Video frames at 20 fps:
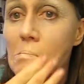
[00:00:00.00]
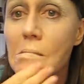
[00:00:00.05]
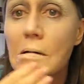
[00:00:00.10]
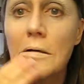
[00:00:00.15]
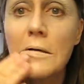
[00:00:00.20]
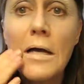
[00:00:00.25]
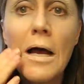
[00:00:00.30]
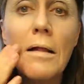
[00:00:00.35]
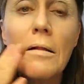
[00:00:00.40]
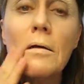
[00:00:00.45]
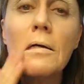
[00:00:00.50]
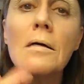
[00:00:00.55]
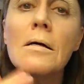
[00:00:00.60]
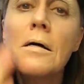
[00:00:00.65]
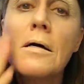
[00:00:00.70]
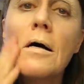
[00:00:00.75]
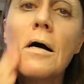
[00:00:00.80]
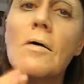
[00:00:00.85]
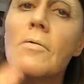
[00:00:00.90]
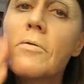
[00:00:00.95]
The color
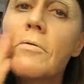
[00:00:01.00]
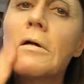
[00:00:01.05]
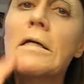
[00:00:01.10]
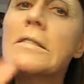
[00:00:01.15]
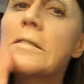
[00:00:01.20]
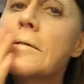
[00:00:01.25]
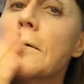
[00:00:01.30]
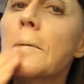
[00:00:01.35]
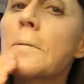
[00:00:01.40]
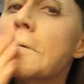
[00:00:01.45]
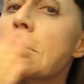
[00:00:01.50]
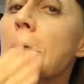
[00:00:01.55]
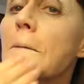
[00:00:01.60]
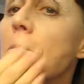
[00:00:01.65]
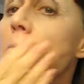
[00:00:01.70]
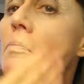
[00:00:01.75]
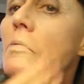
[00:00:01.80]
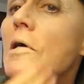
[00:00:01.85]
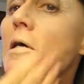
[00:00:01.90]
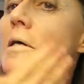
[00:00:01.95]
of the rest of your
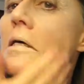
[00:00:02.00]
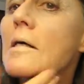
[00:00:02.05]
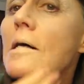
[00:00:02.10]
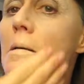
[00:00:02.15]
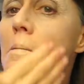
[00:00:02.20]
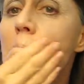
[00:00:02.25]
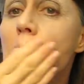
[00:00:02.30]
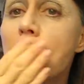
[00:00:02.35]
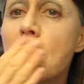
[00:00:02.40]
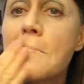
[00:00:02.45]
skin. There you go.